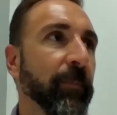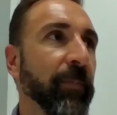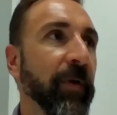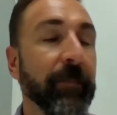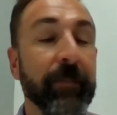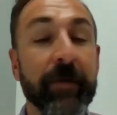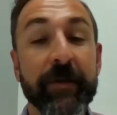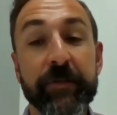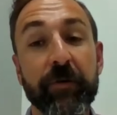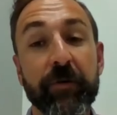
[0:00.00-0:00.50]
beat
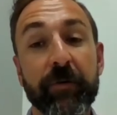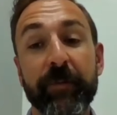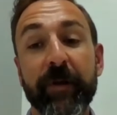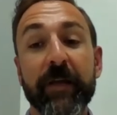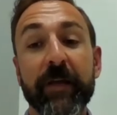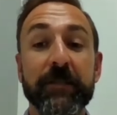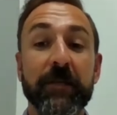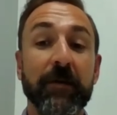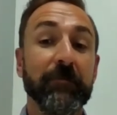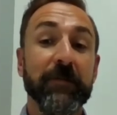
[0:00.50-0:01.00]
me to it,
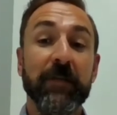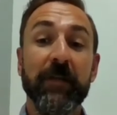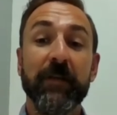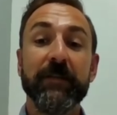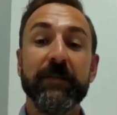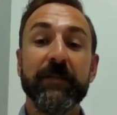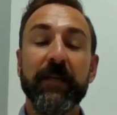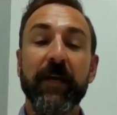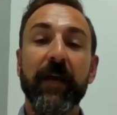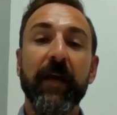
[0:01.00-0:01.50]
because I was going to
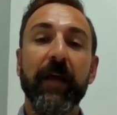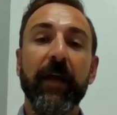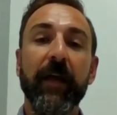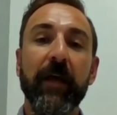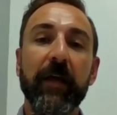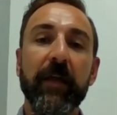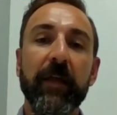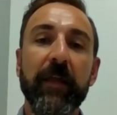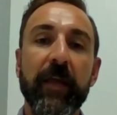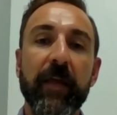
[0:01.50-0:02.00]

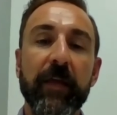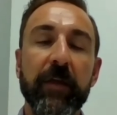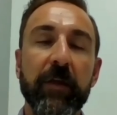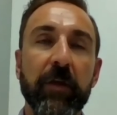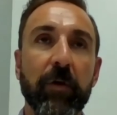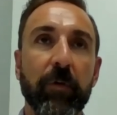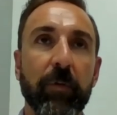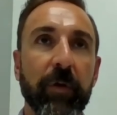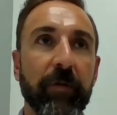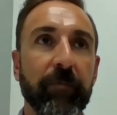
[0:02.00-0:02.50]
say,
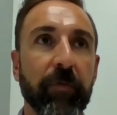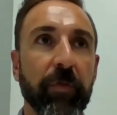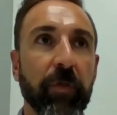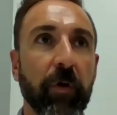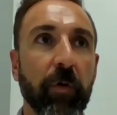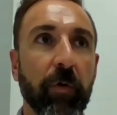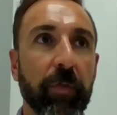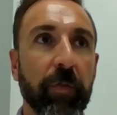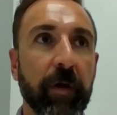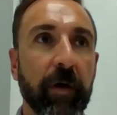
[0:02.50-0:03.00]
even
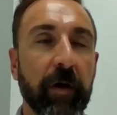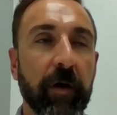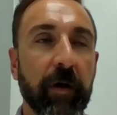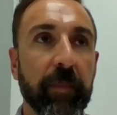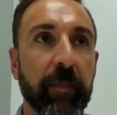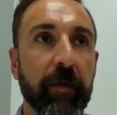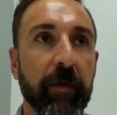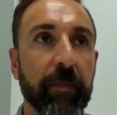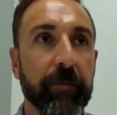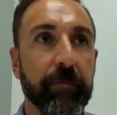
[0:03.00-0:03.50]
though
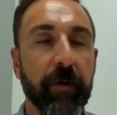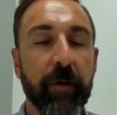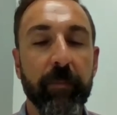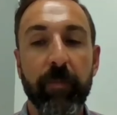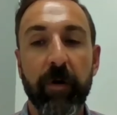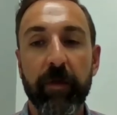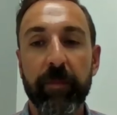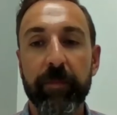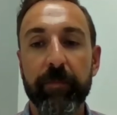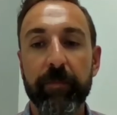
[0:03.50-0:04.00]
the
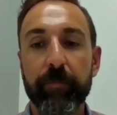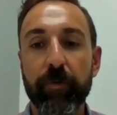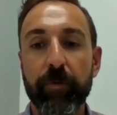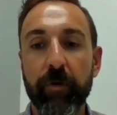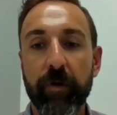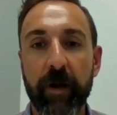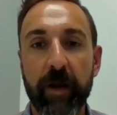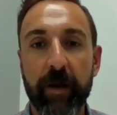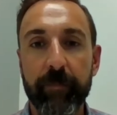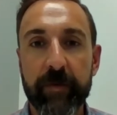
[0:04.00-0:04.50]
3-month
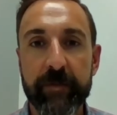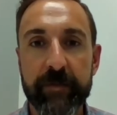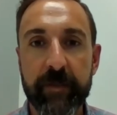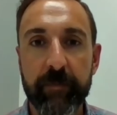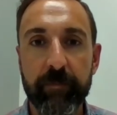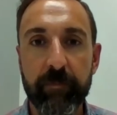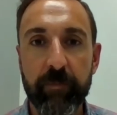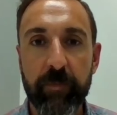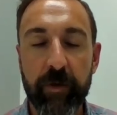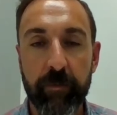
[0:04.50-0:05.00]
program
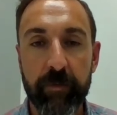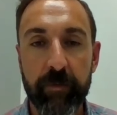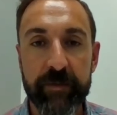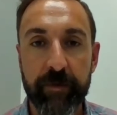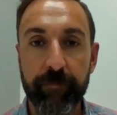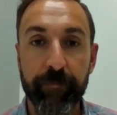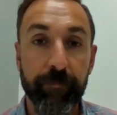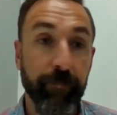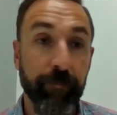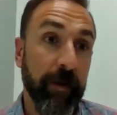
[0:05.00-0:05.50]
isn't
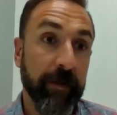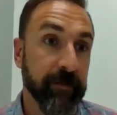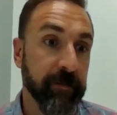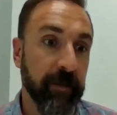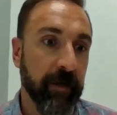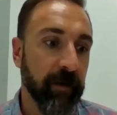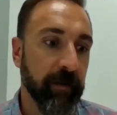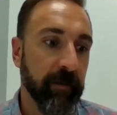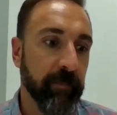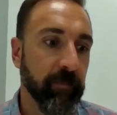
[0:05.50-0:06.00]
free, it's
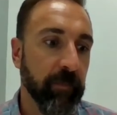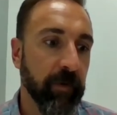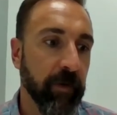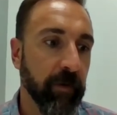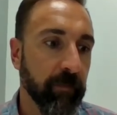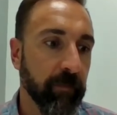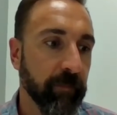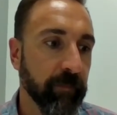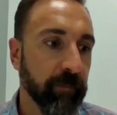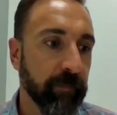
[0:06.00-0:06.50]
not a
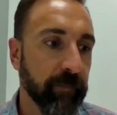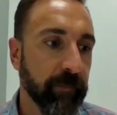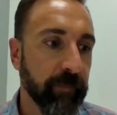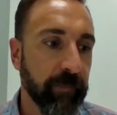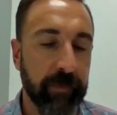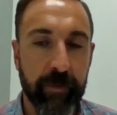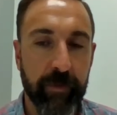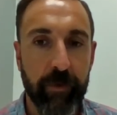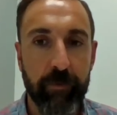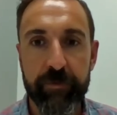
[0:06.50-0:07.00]

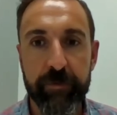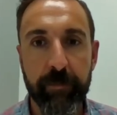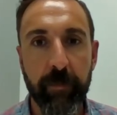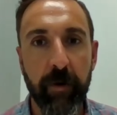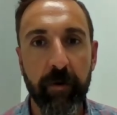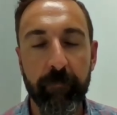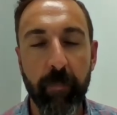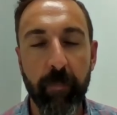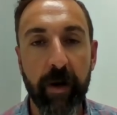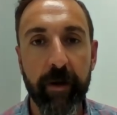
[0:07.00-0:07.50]
huge
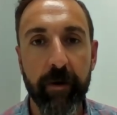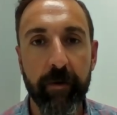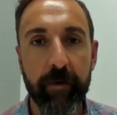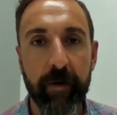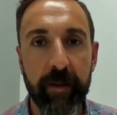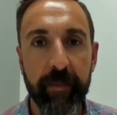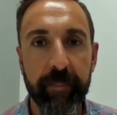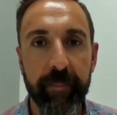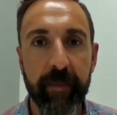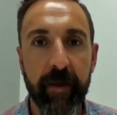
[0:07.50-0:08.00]
amount of money or
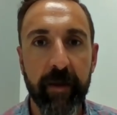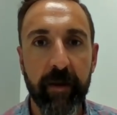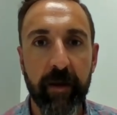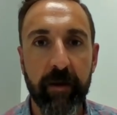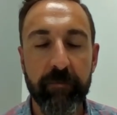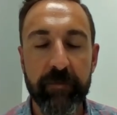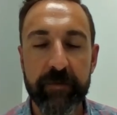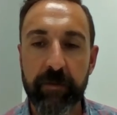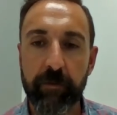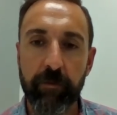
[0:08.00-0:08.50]
anything. I
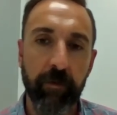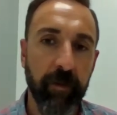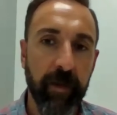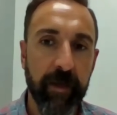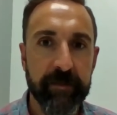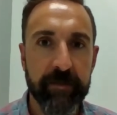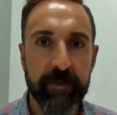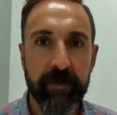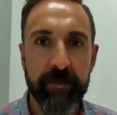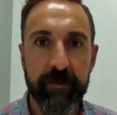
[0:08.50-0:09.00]
was a little
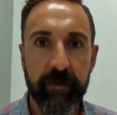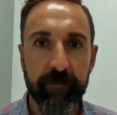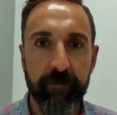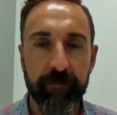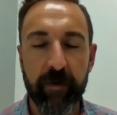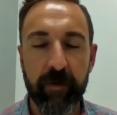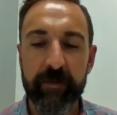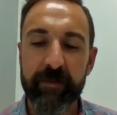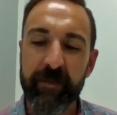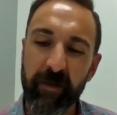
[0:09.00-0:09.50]
hesitant at
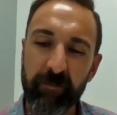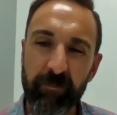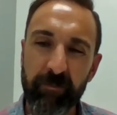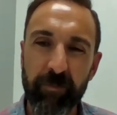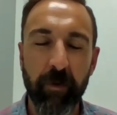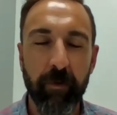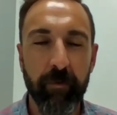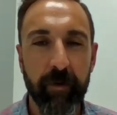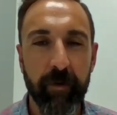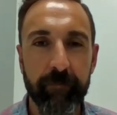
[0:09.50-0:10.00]
first, like,
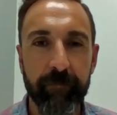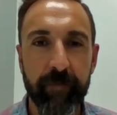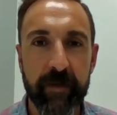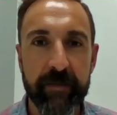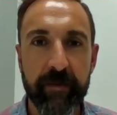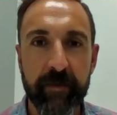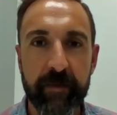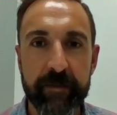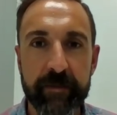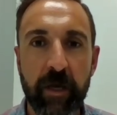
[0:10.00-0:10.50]
do I want to
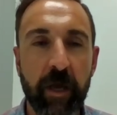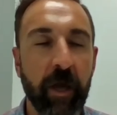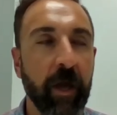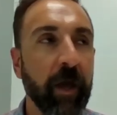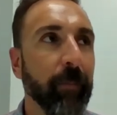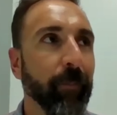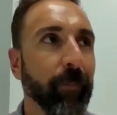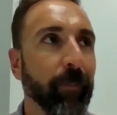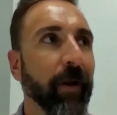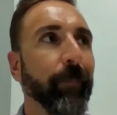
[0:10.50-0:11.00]
invest in this?
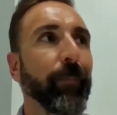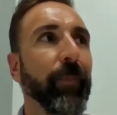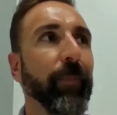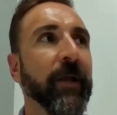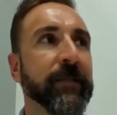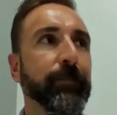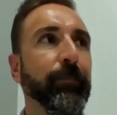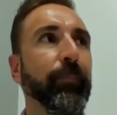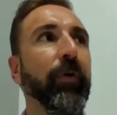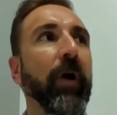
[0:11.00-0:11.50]
But
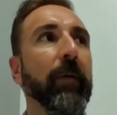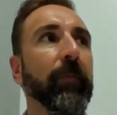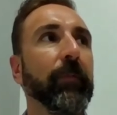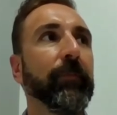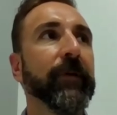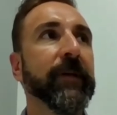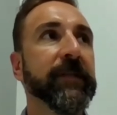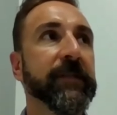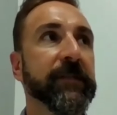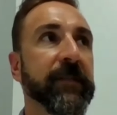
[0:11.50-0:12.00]
it's
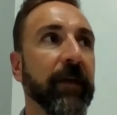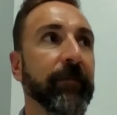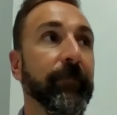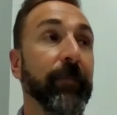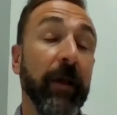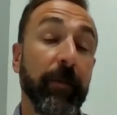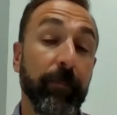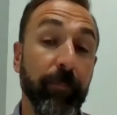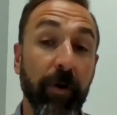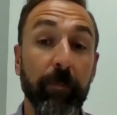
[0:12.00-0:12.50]
probably saved me,
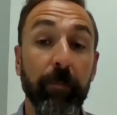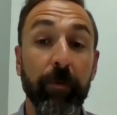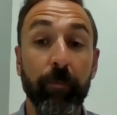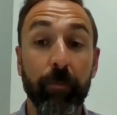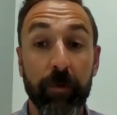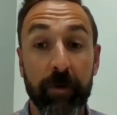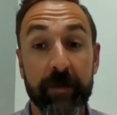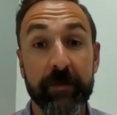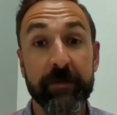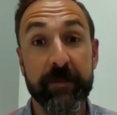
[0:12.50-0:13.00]
and probably
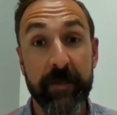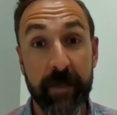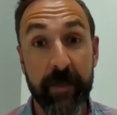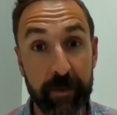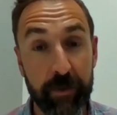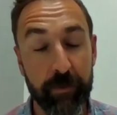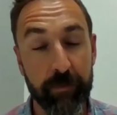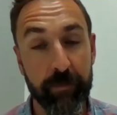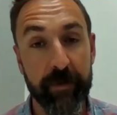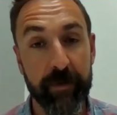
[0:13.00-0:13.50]
will
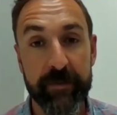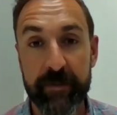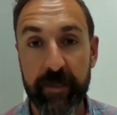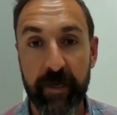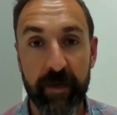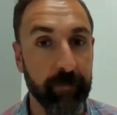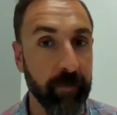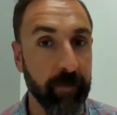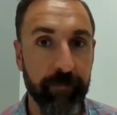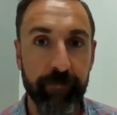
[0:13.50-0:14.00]
continue to
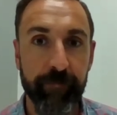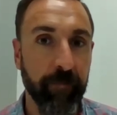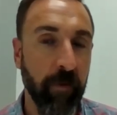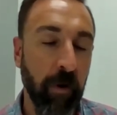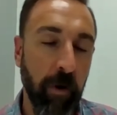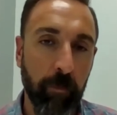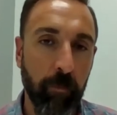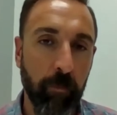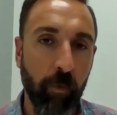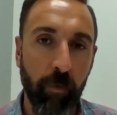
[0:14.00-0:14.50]
save me
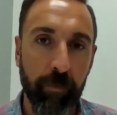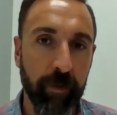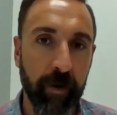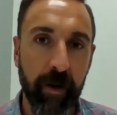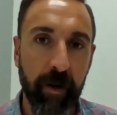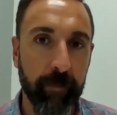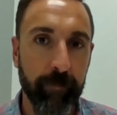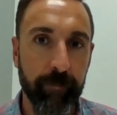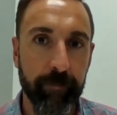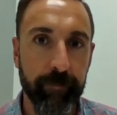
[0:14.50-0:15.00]
far more than
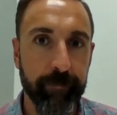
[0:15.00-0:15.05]
I